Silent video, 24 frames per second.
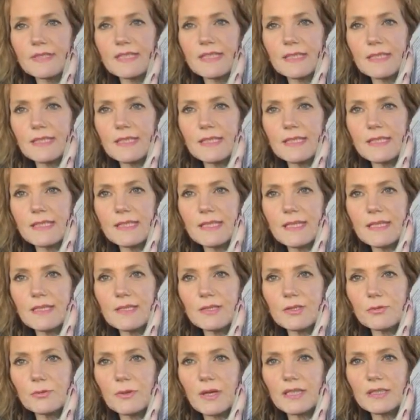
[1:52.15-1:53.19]
Didn't see
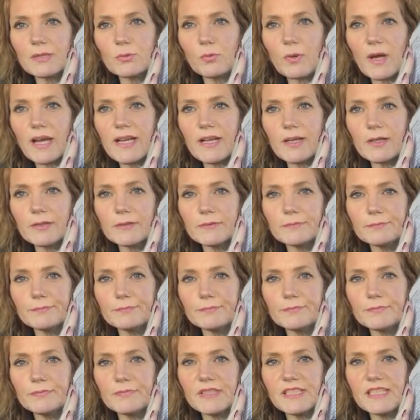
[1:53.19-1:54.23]
the direct wired.
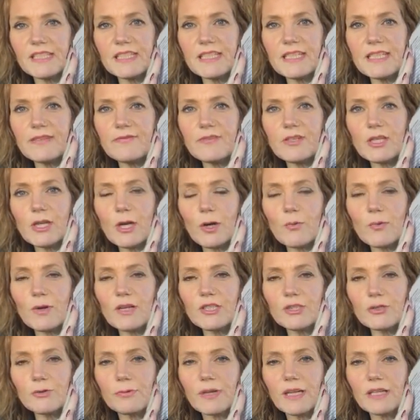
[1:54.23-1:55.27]
Didn't even know
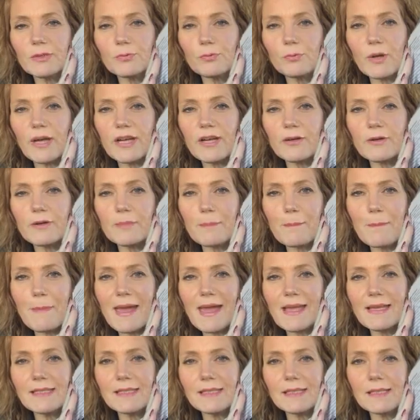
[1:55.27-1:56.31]
what direct wired
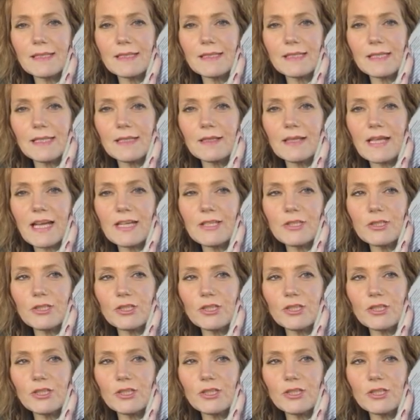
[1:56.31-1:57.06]
meant until I